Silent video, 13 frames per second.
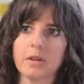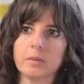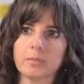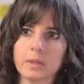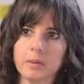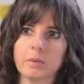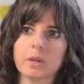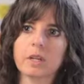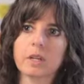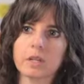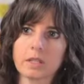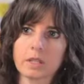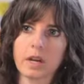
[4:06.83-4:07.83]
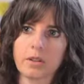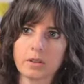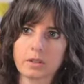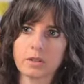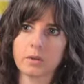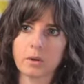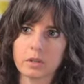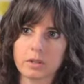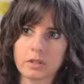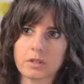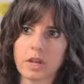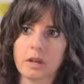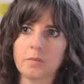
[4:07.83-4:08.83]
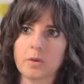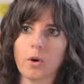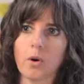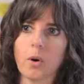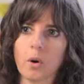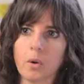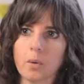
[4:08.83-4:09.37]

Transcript: and be working together toward the same goal.